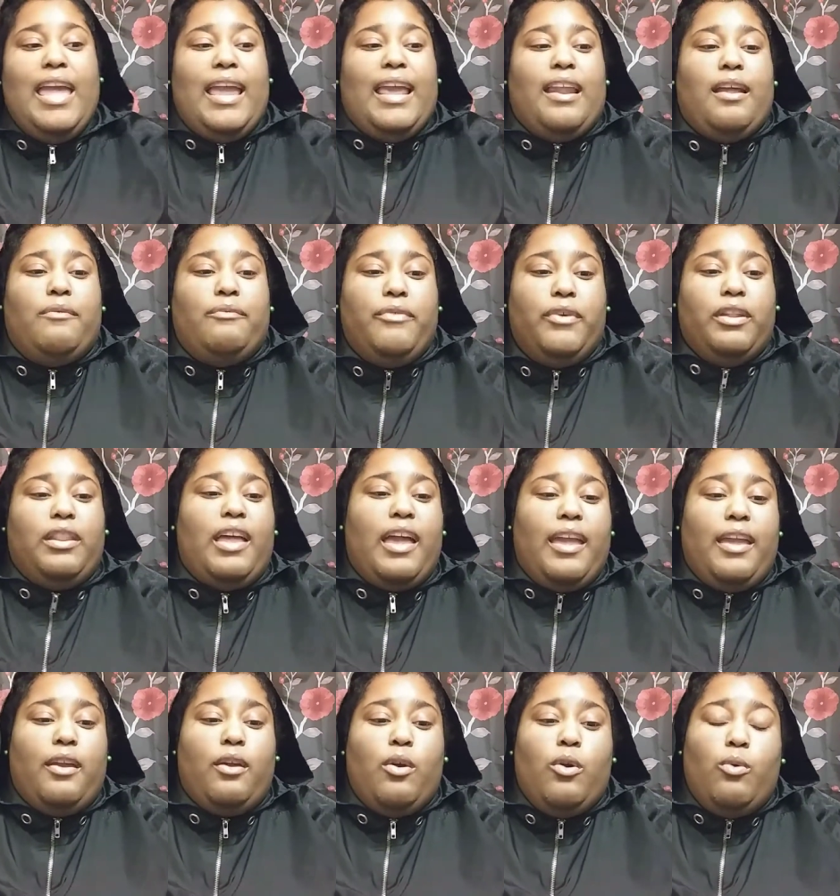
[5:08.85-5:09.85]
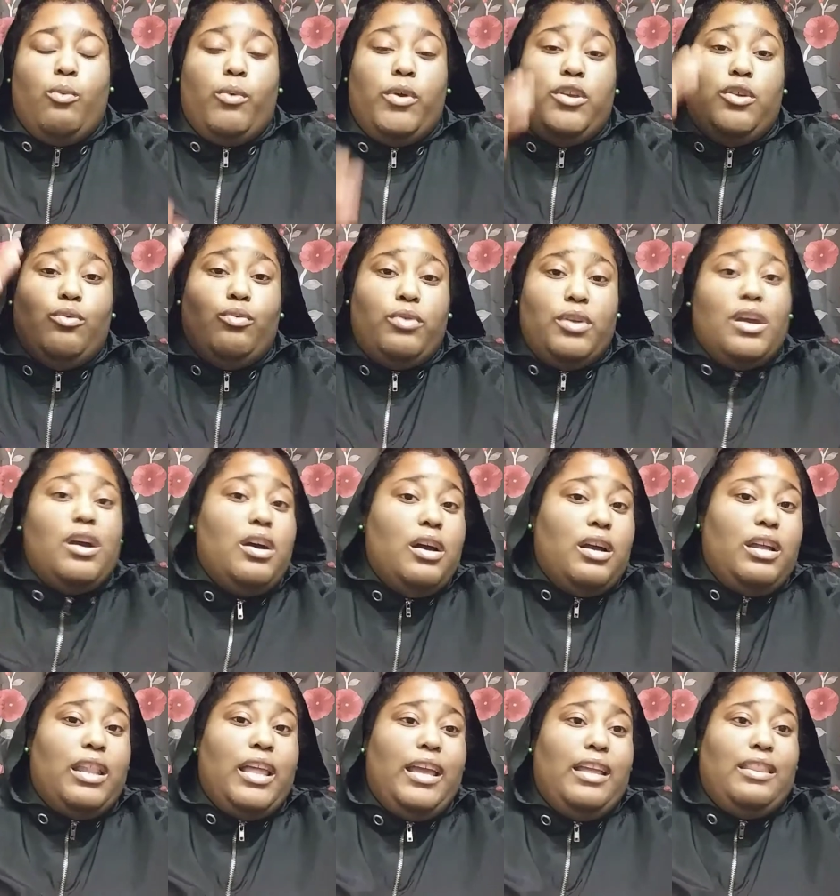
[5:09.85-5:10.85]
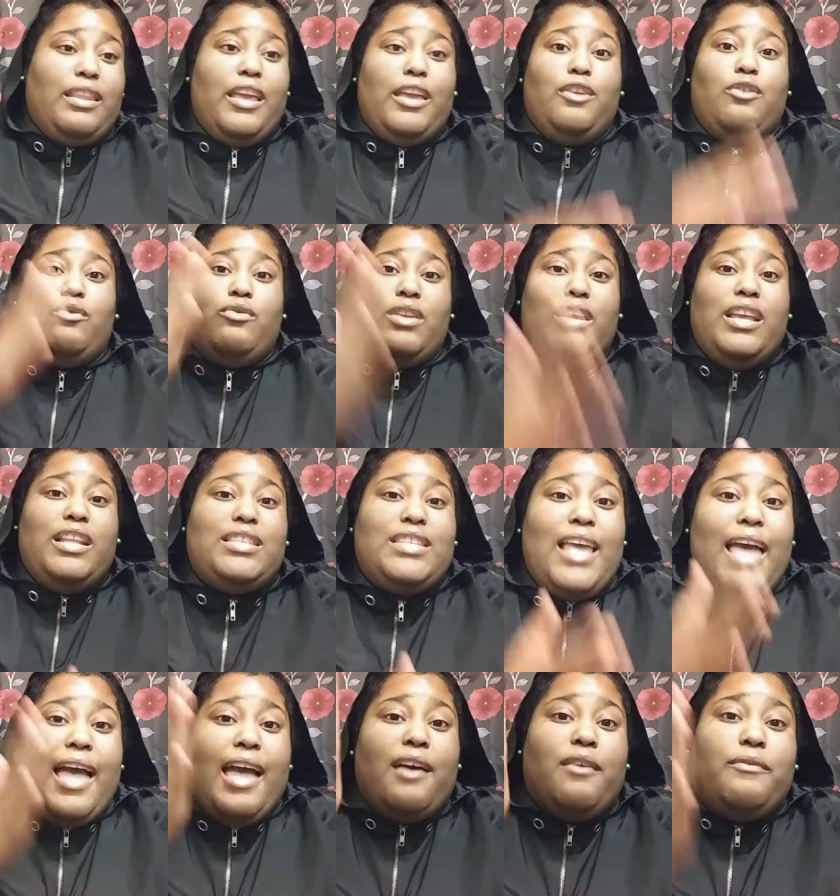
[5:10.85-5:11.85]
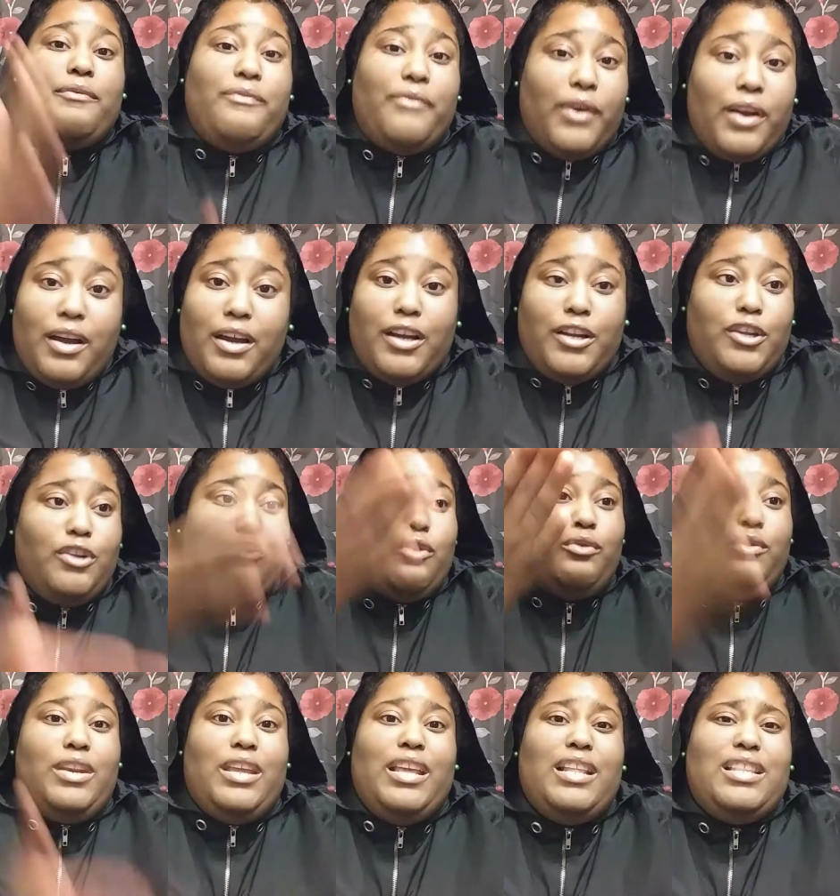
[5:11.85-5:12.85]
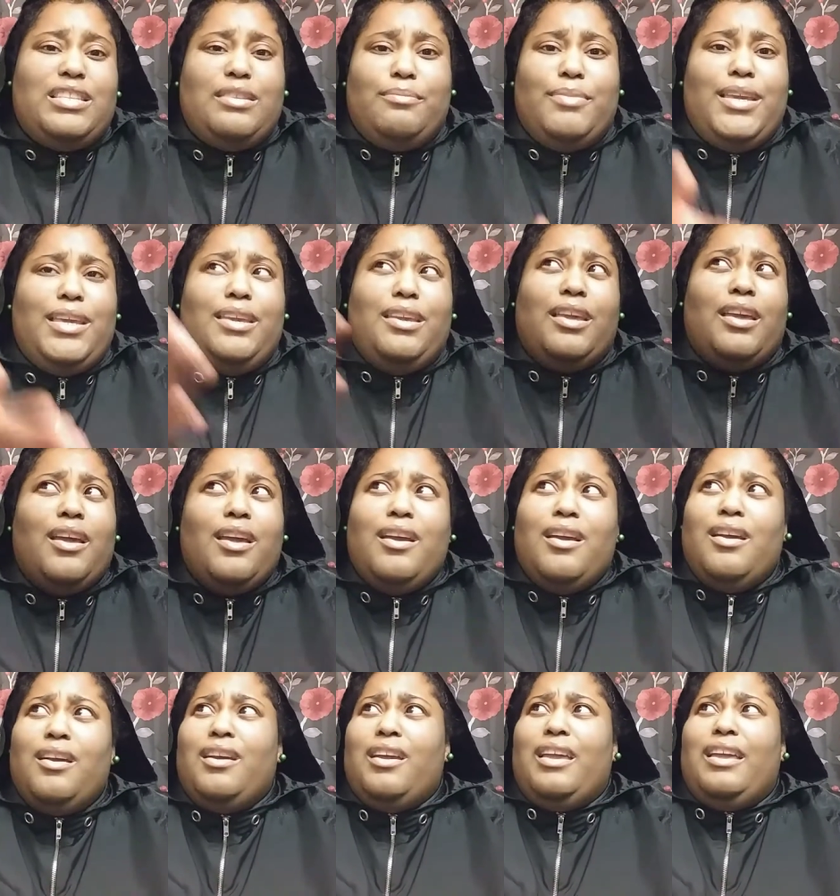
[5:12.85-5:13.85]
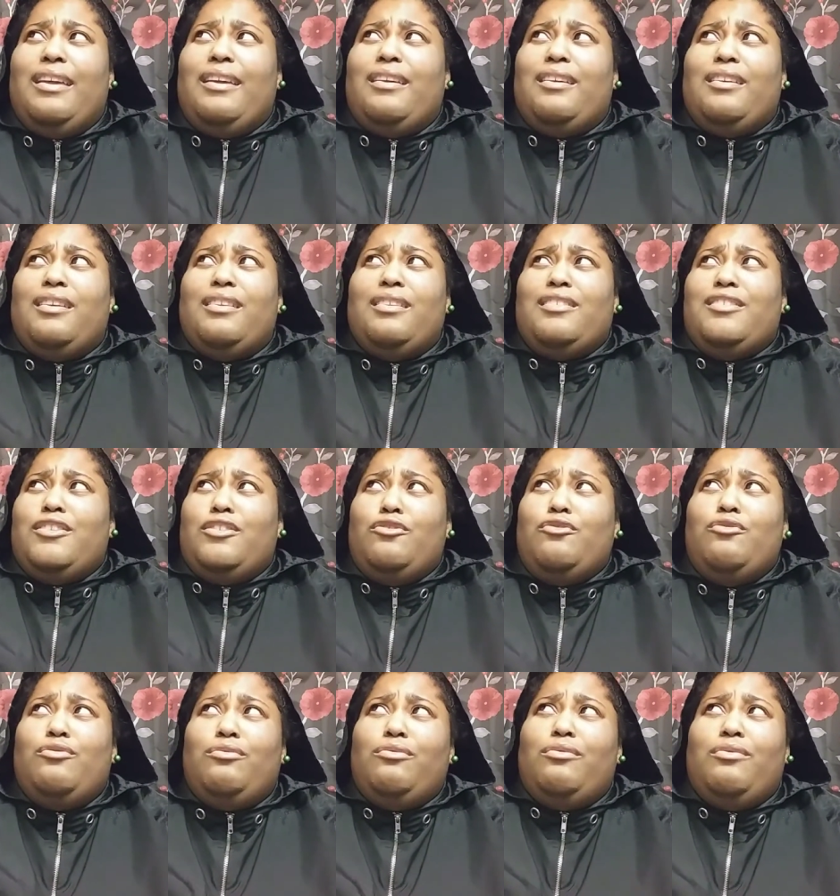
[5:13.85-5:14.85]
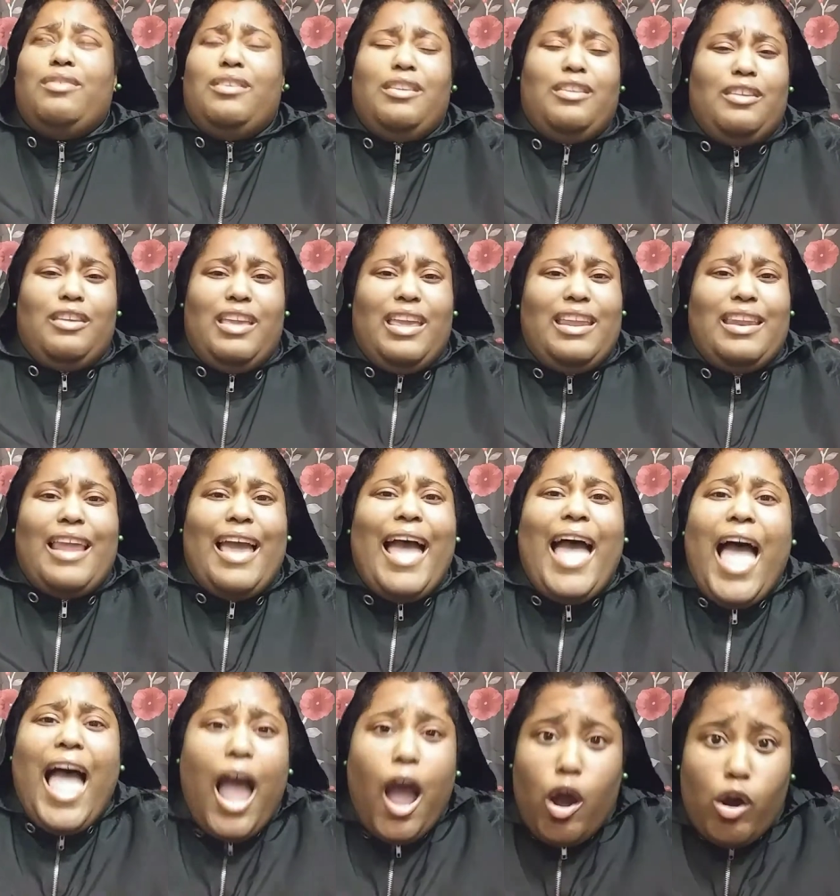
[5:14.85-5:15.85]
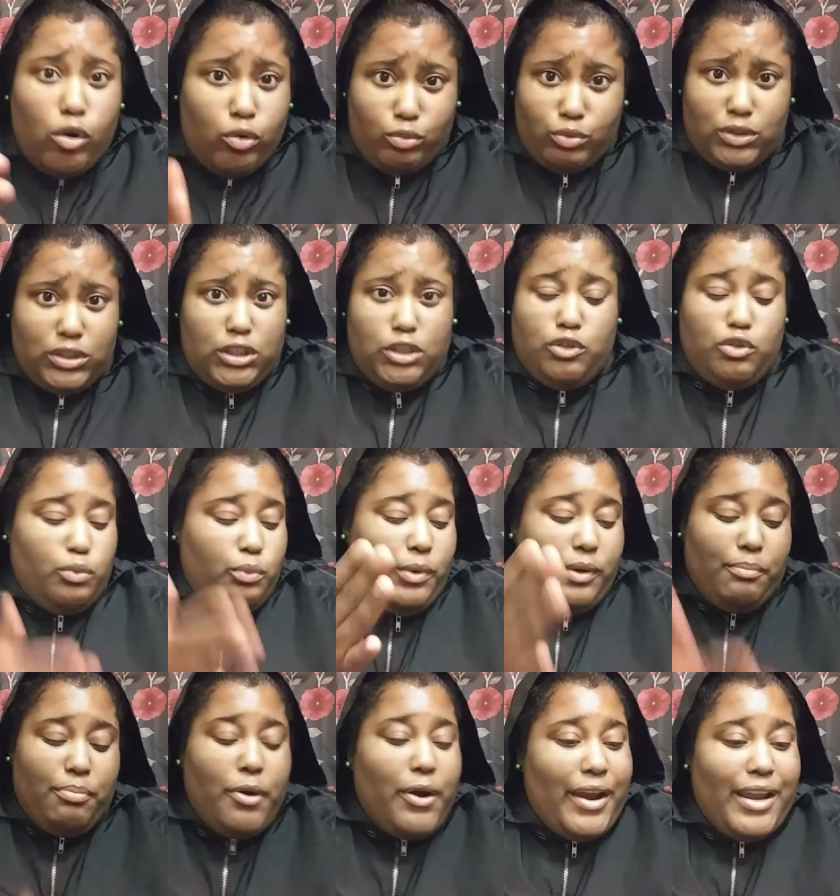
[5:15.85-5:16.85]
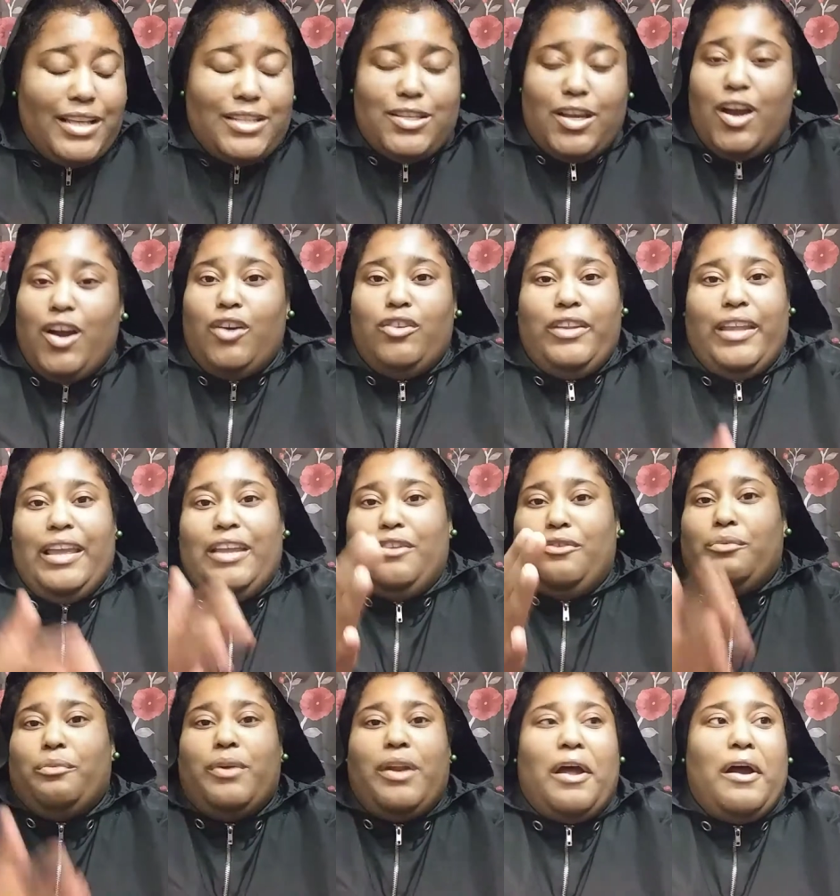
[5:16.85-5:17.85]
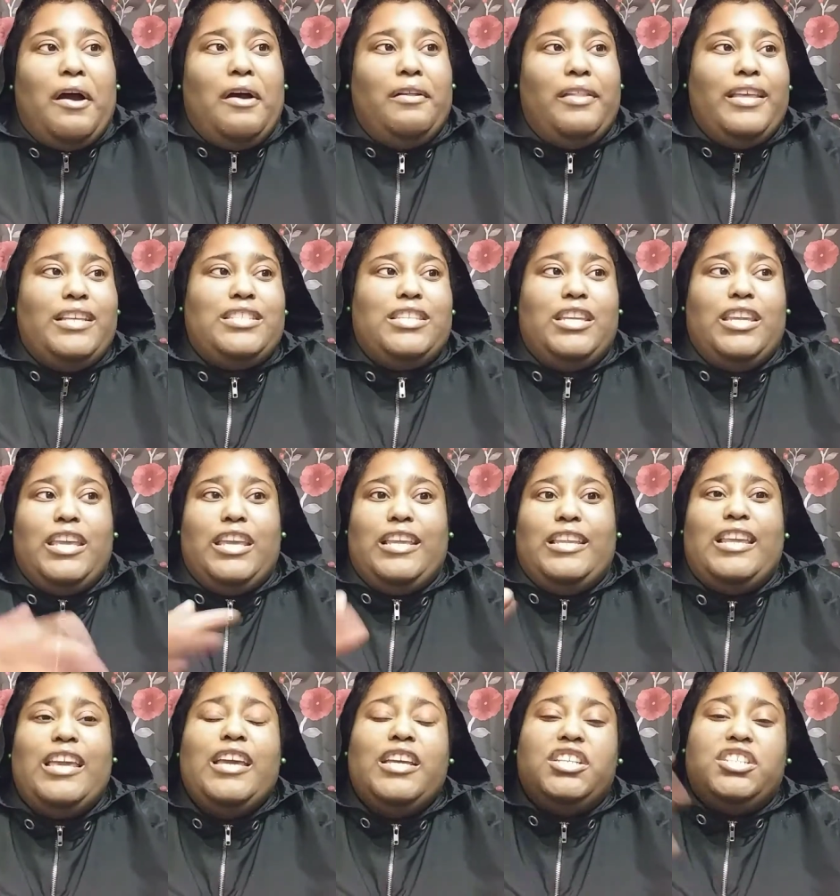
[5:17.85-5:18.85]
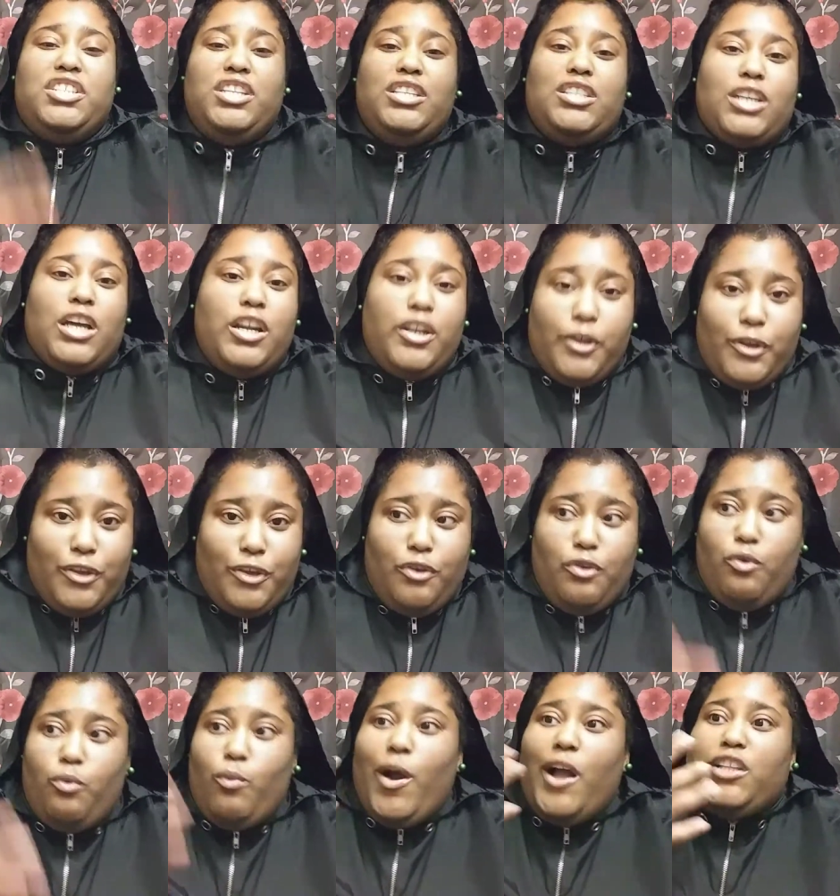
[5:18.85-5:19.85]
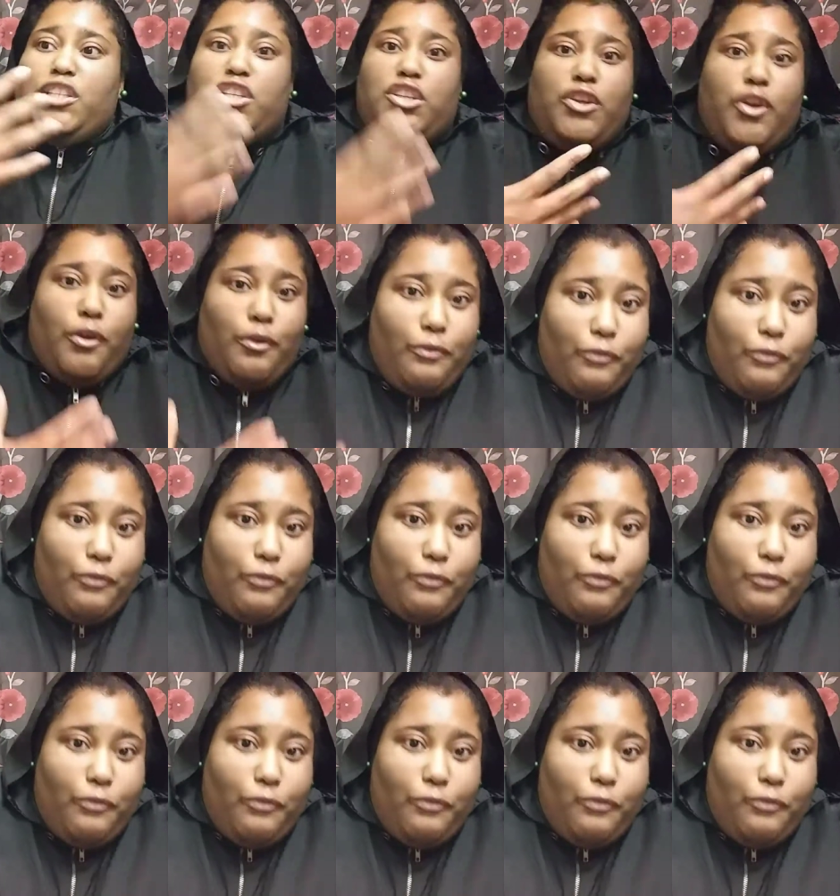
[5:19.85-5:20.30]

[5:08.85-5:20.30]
And I feel like when you are young like that, you need to have fun. You don't need to be you in the house doing pranks all day, doing all this, and then she's under you watching your